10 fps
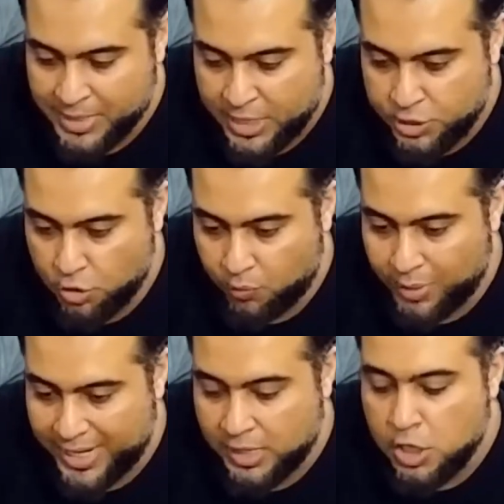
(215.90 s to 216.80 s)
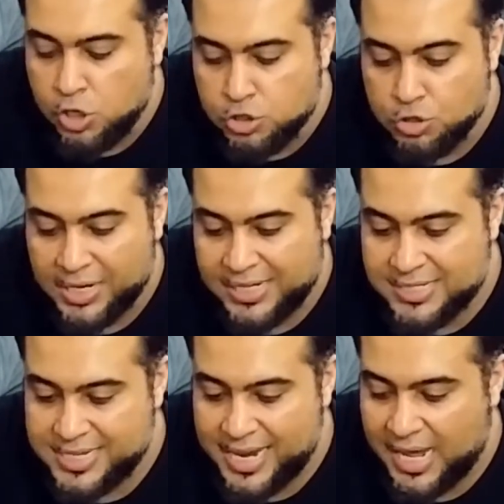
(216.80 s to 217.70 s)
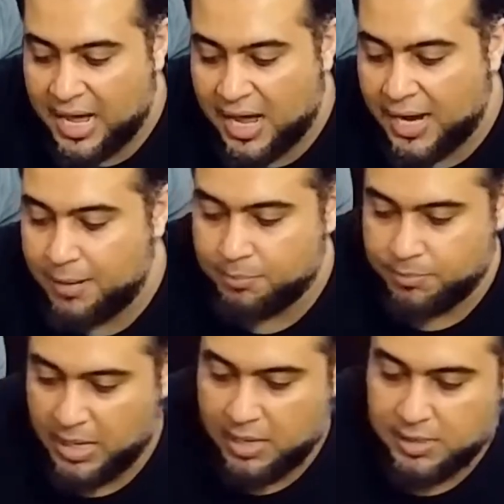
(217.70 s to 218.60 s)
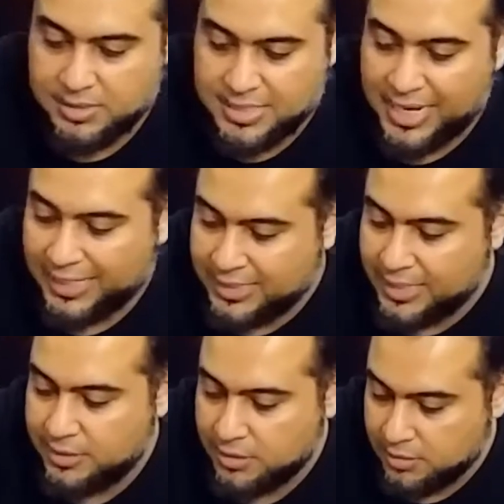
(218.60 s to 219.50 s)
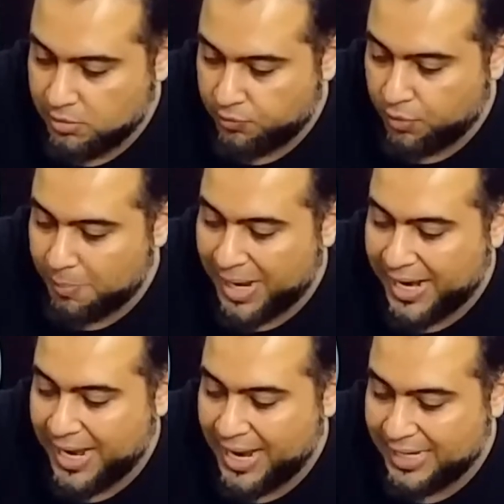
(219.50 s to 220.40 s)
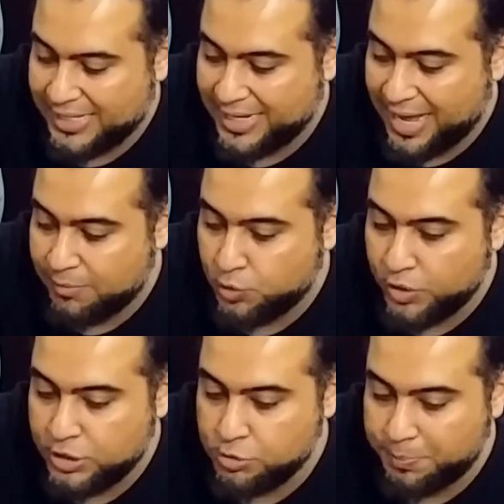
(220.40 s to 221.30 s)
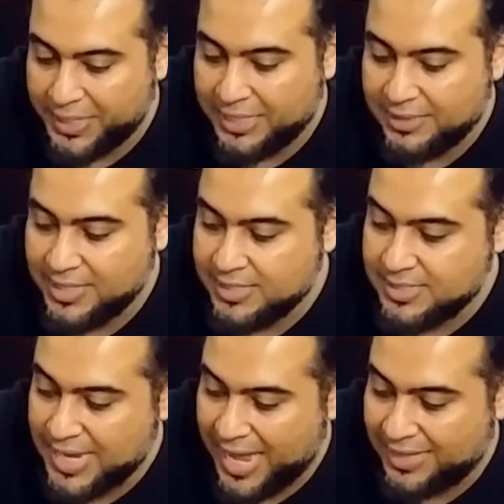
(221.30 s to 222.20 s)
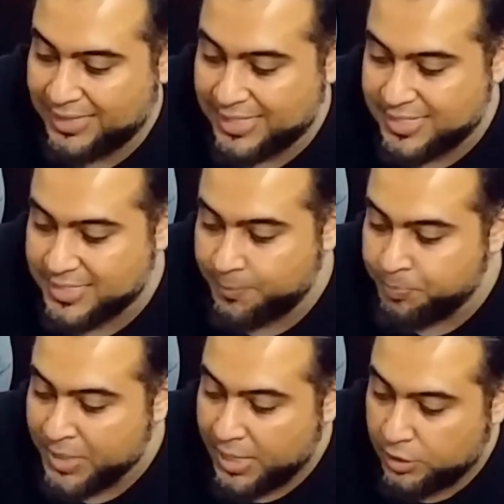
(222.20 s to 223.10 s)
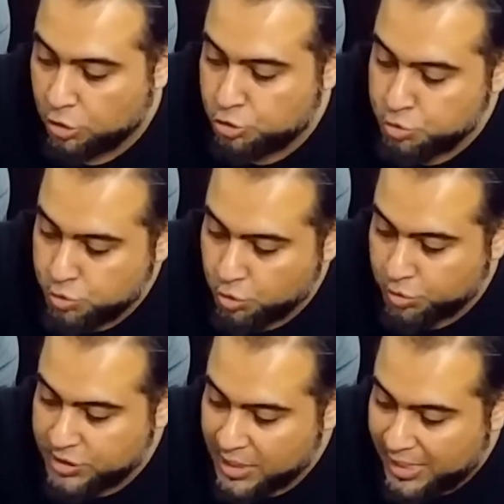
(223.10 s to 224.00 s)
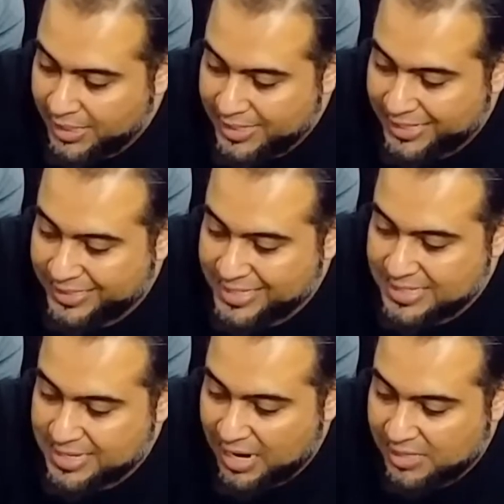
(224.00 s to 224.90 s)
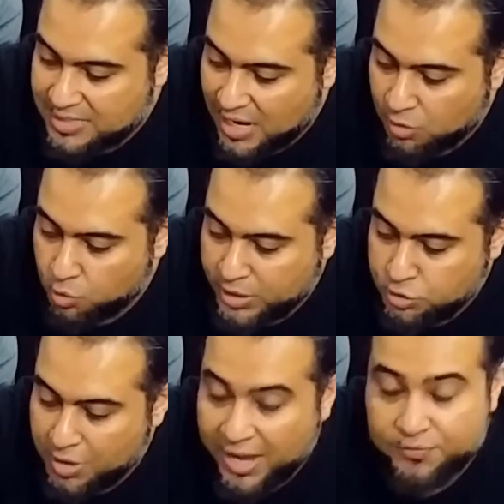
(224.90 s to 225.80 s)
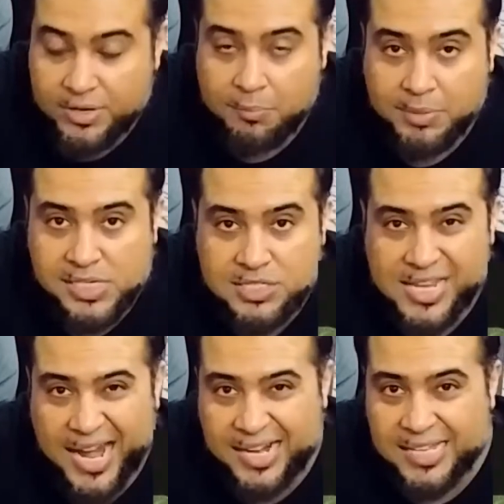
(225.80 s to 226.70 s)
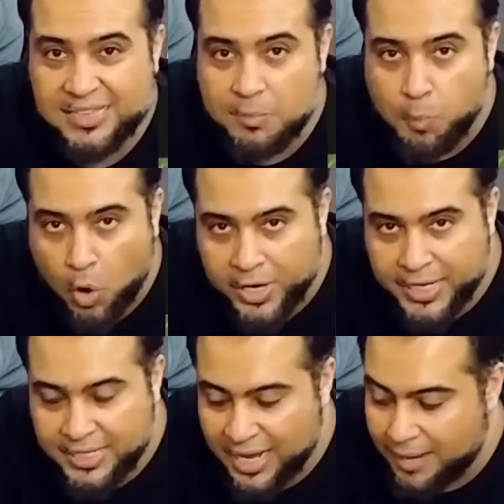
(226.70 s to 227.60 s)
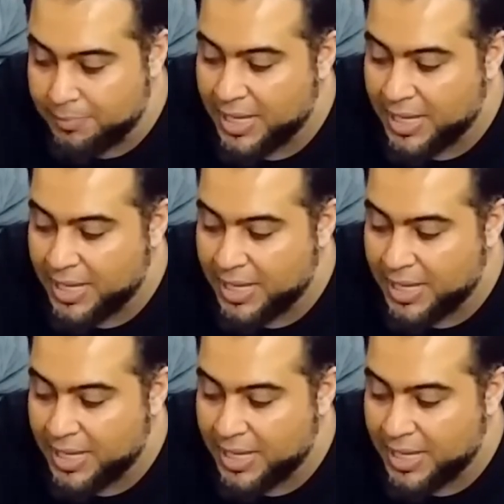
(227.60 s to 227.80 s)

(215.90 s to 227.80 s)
your way. So let's say I selected from my hand that I'm going to play this and this. Now do note that these cards are going to have numbers, and in the morning time